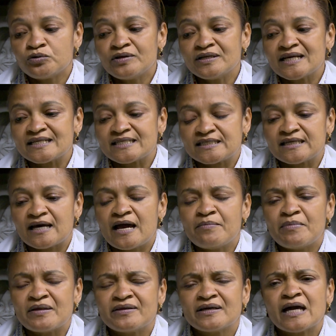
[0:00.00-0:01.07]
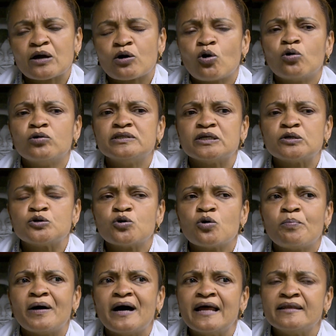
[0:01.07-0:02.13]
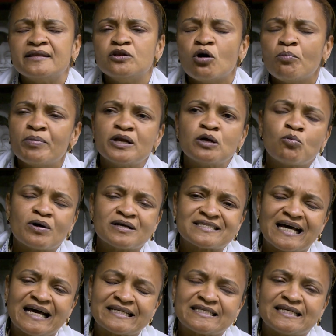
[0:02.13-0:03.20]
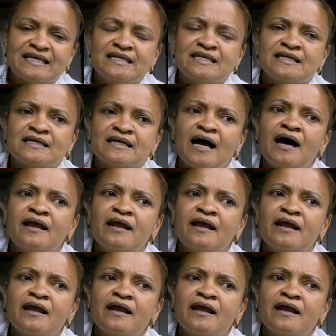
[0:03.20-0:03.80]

during that time, I think I called the group and nobody was attending,